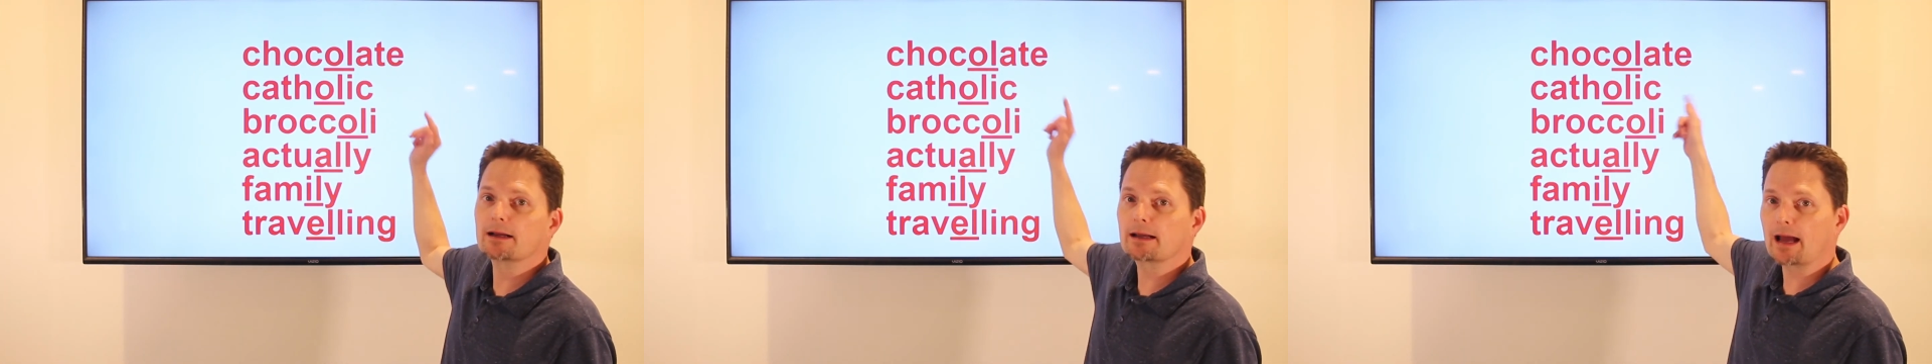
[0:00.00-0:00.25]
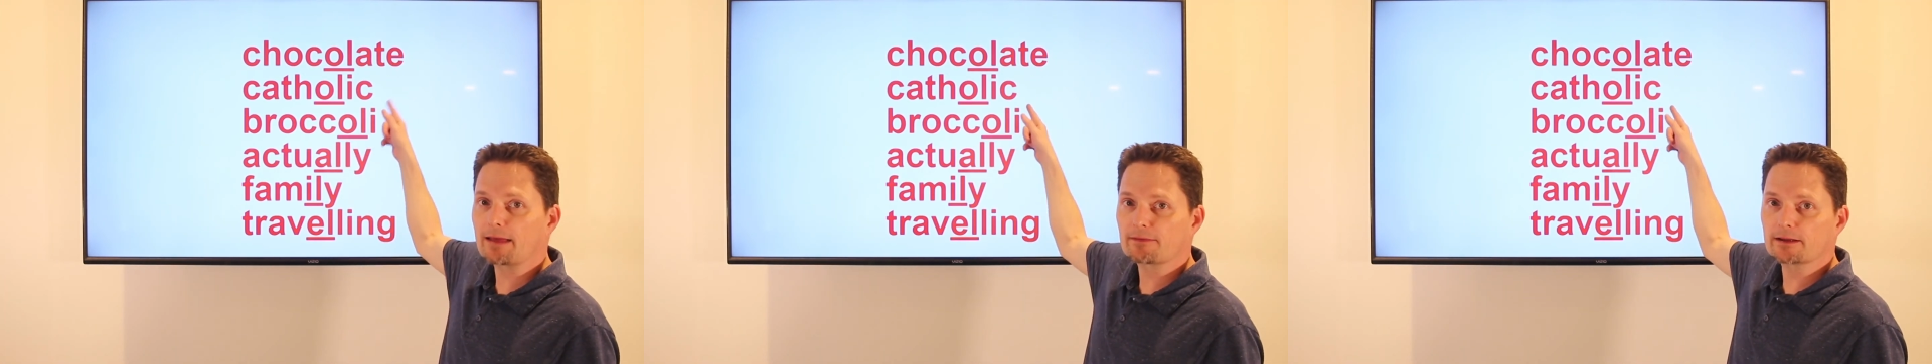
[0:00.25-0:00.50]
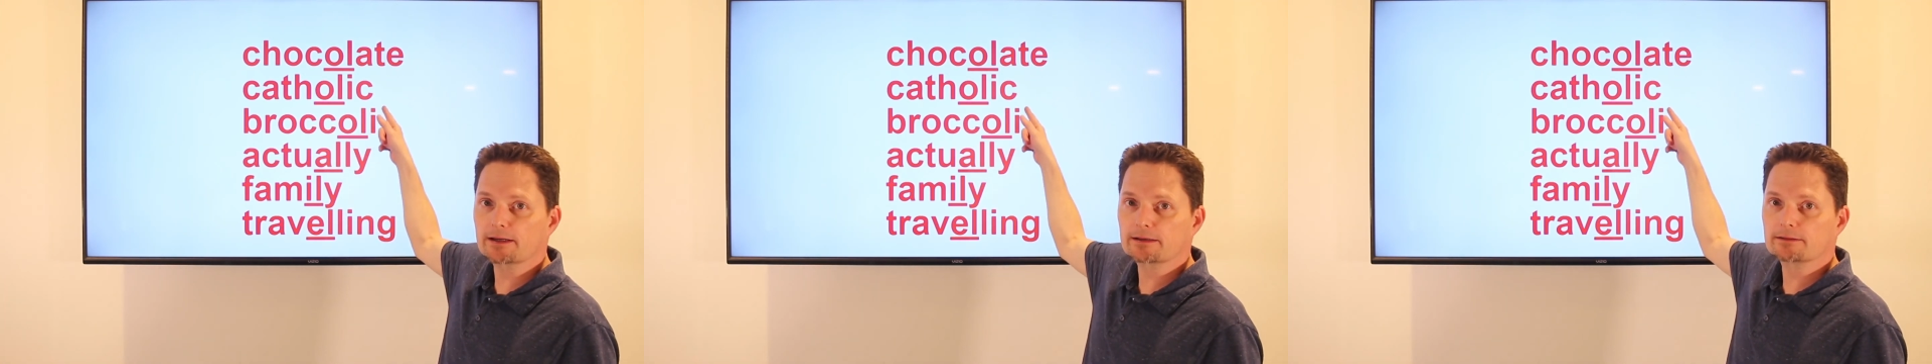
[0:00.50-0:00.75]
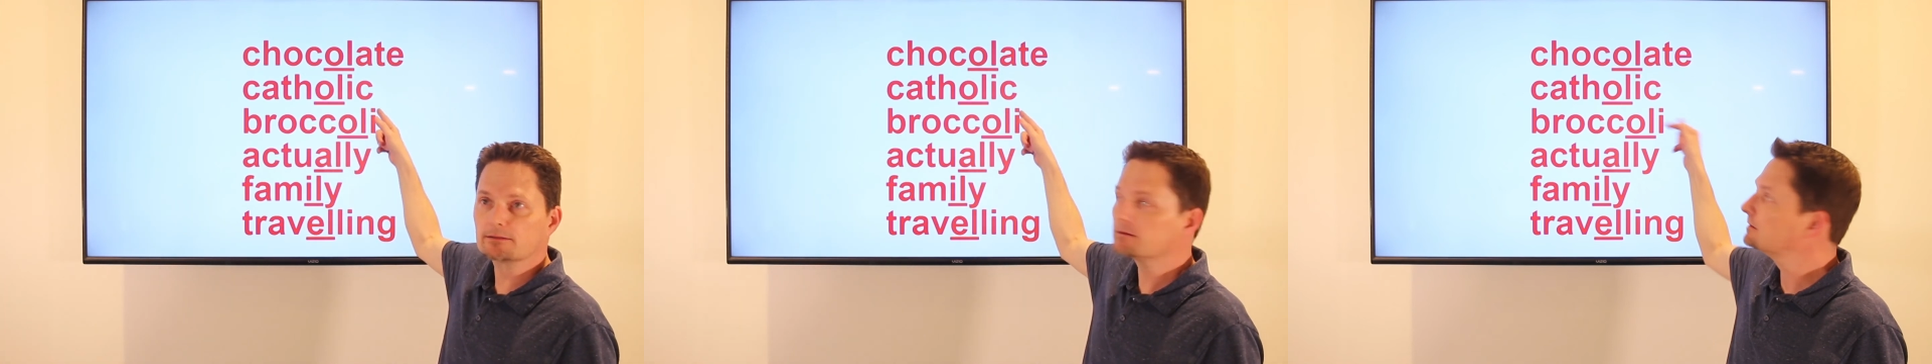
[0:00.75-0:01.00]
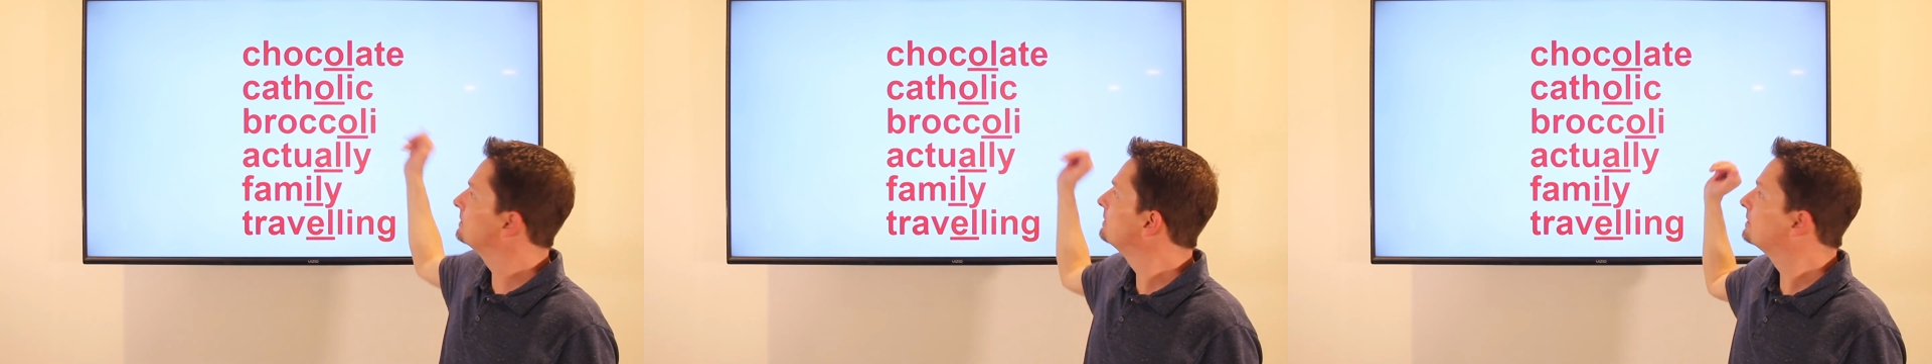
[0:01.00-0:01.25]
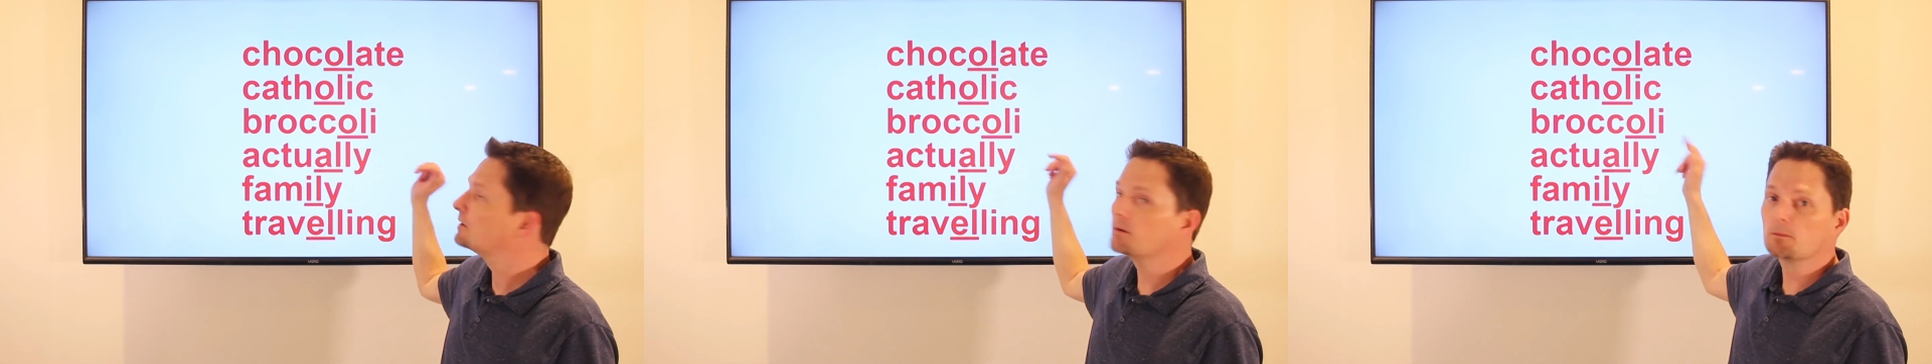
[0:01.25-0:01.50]
Catholic,
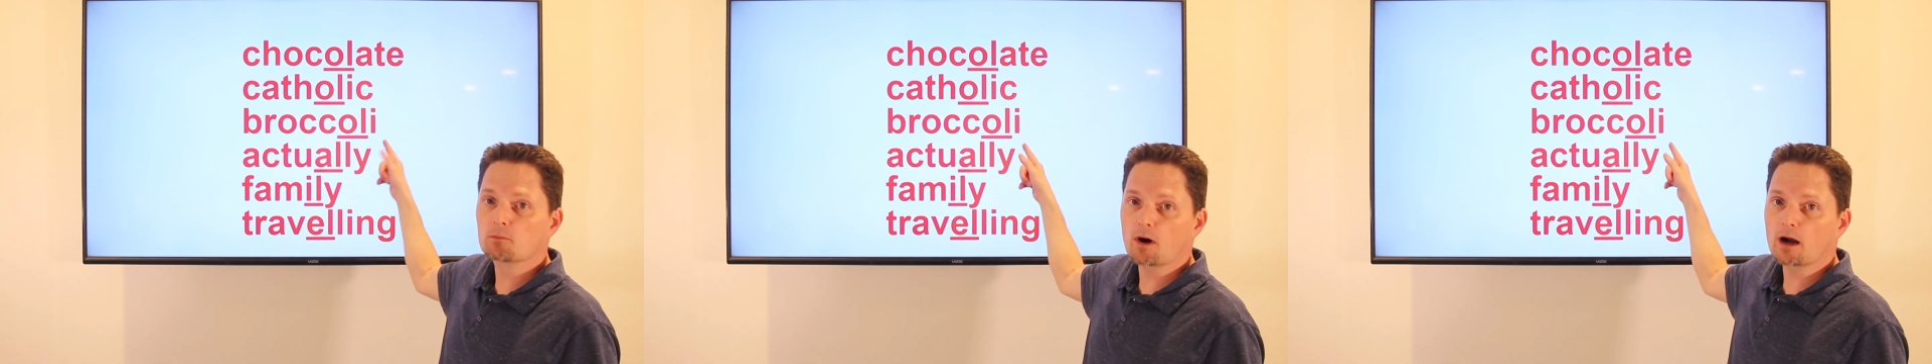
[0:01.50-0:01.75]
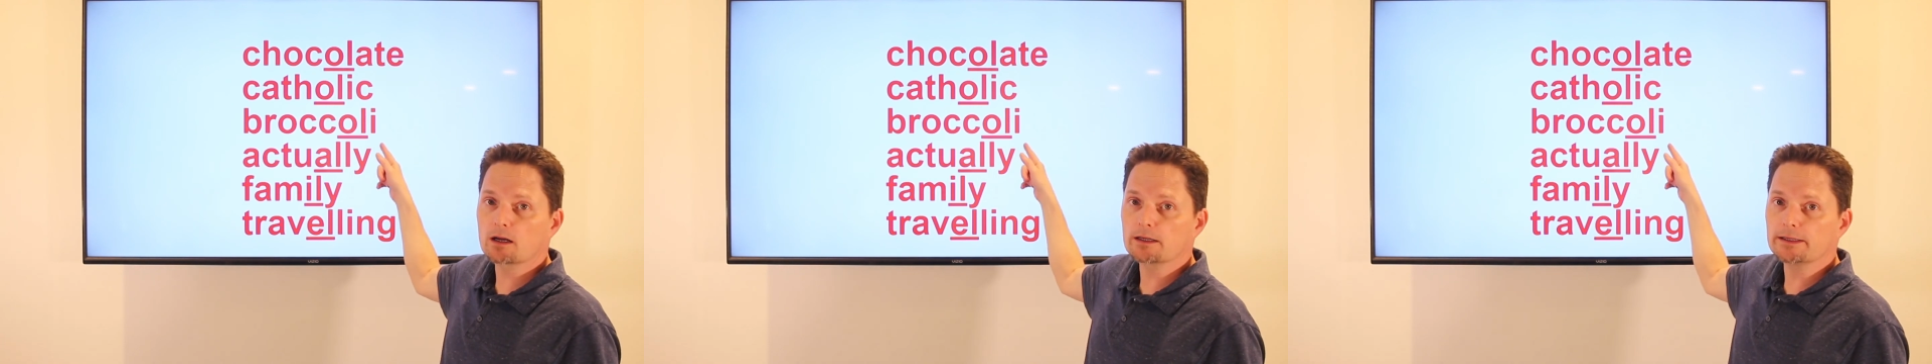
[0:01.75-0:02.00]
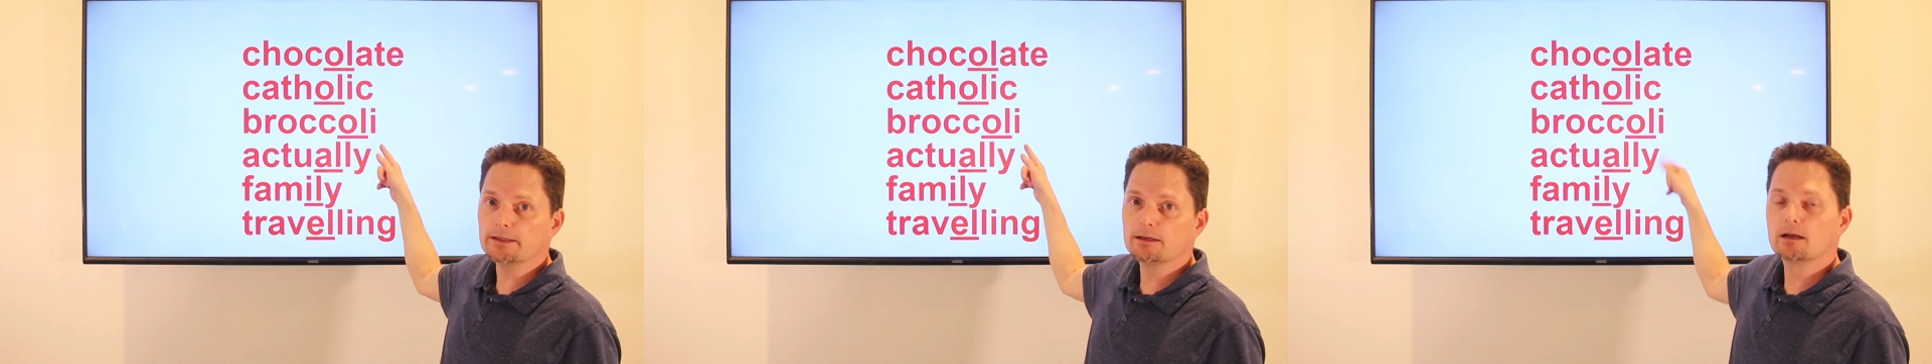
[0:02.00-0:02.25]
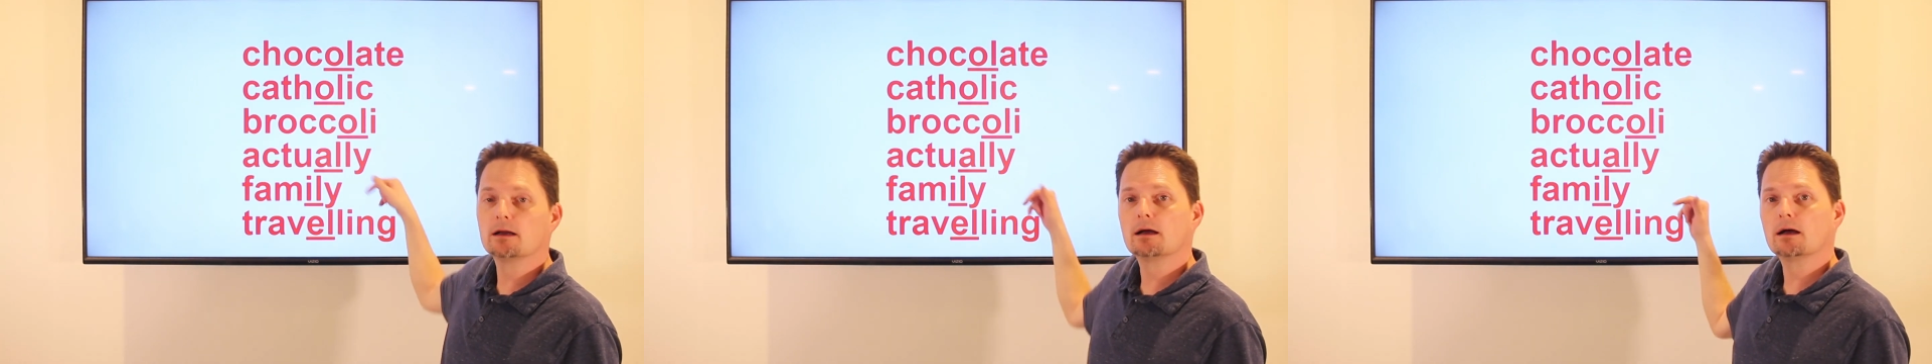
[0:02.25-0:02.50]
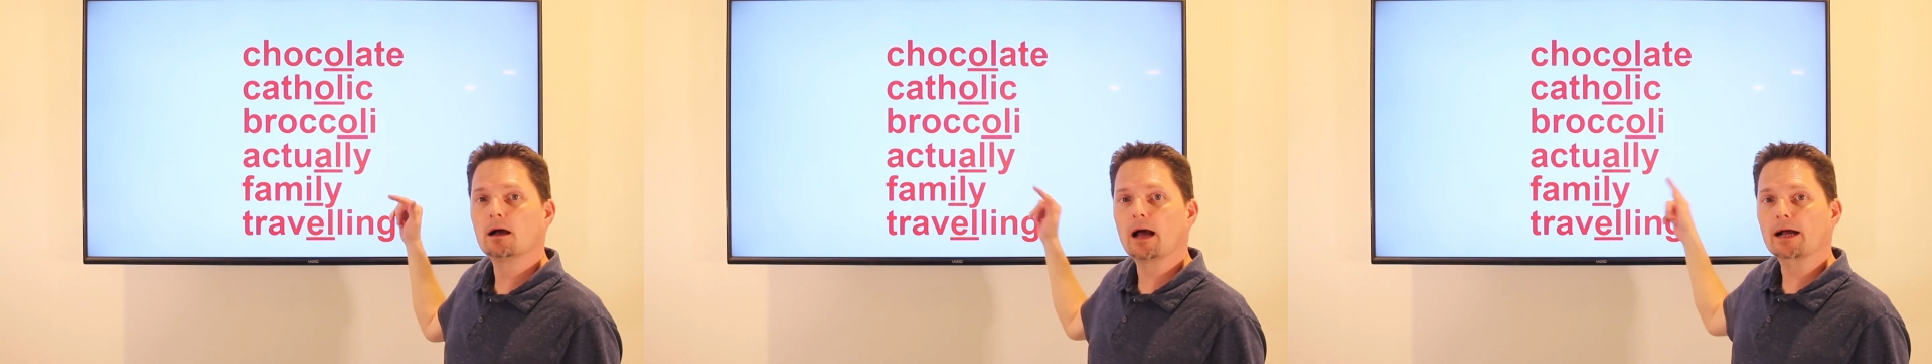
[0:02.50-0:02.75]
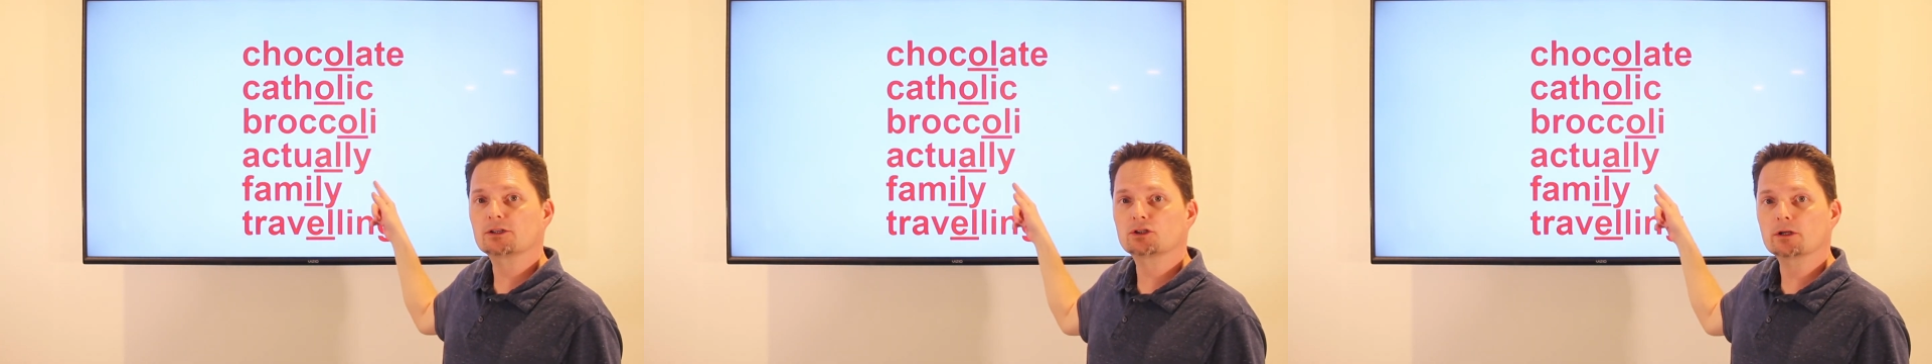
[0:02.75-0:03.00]
broccoli,
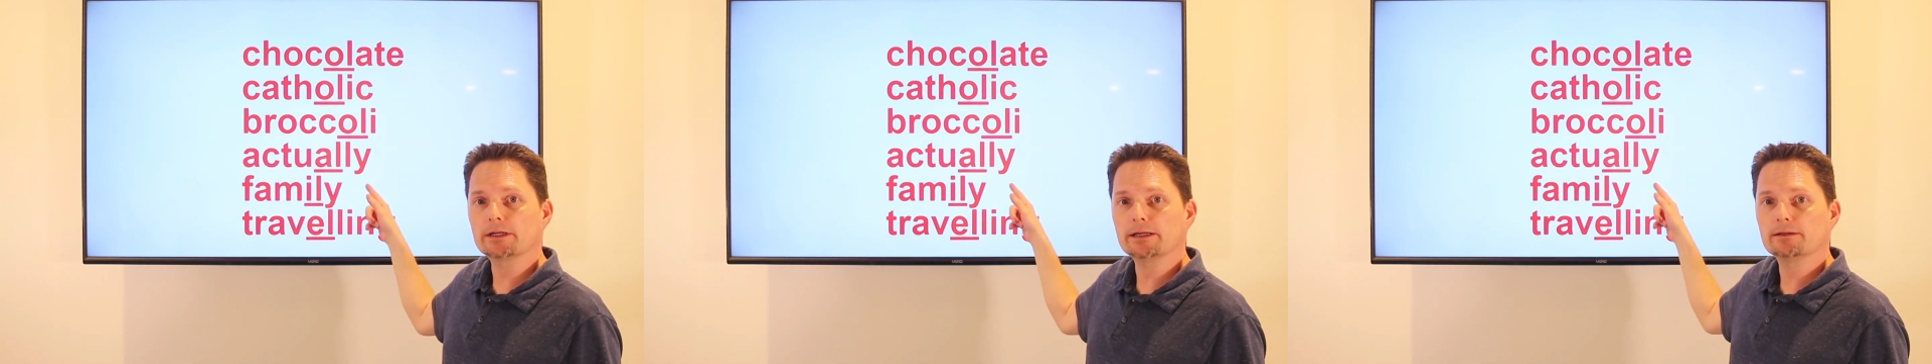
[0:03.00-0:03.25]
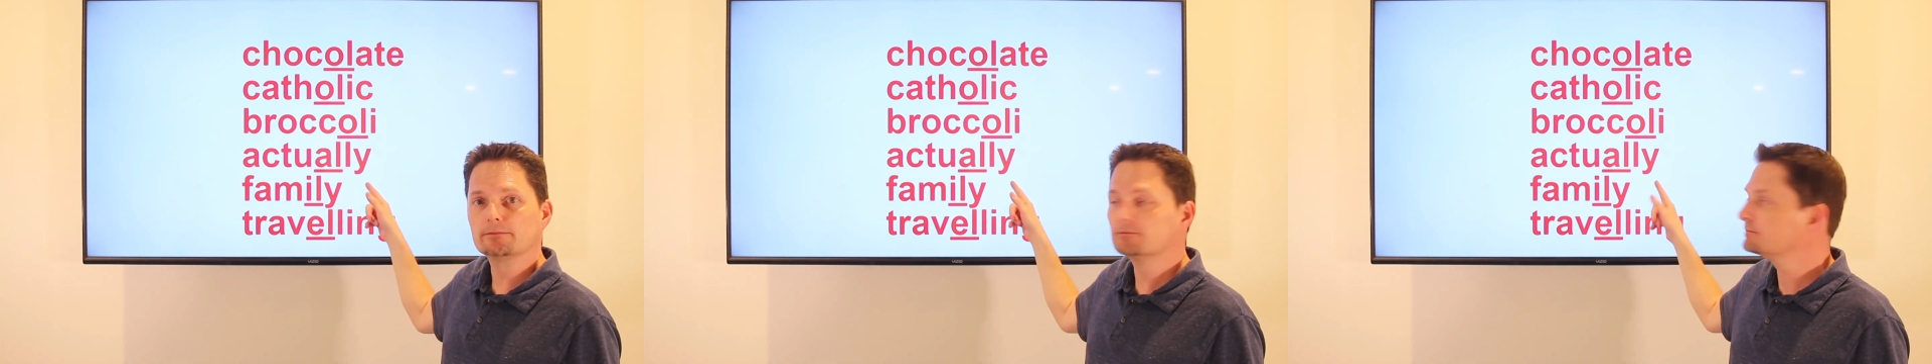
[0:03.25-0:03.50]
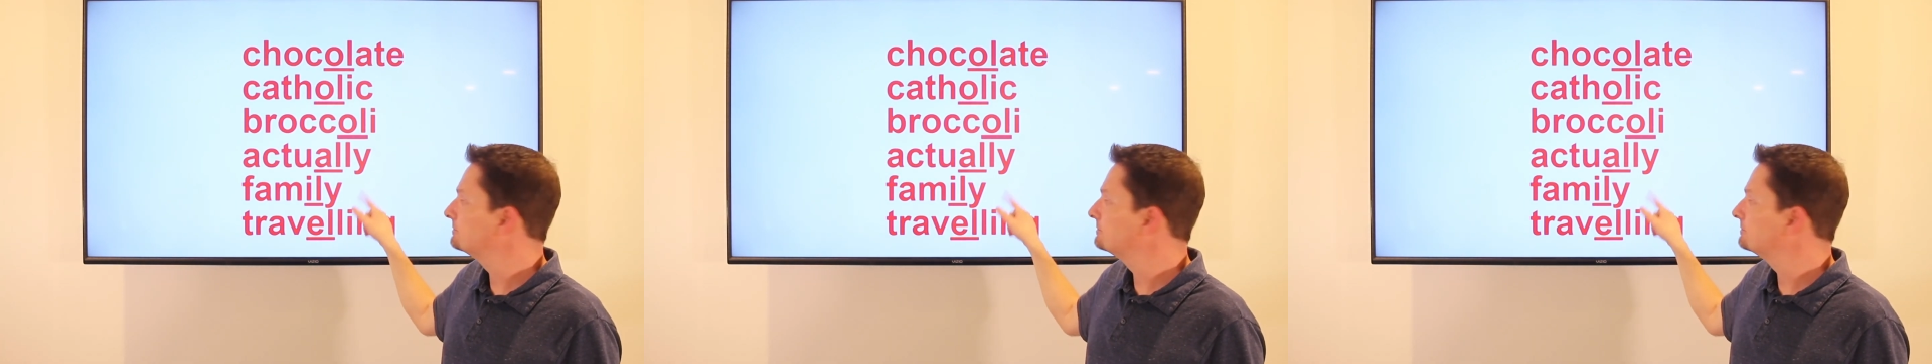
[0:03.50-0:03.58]
actually,